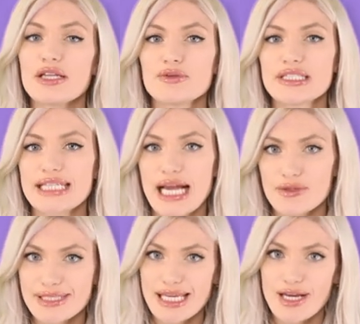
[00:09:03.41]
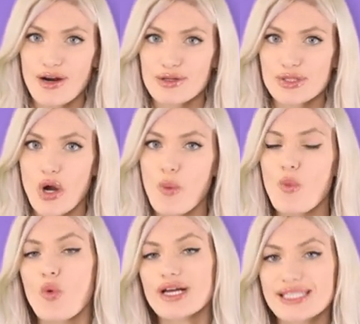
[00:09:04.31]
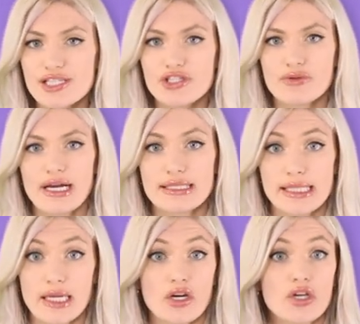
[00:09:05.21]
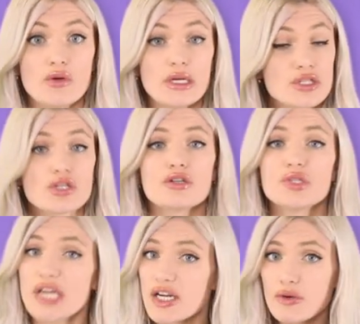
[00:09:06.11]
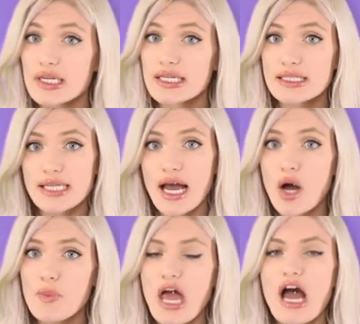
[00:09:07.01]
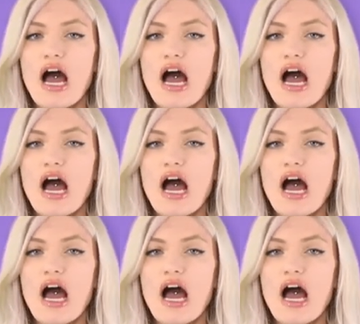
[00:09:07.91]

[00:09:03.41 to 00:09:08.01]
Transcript: Emily Ratajkowski calls home, what did you guys think? Are you into her decorating style?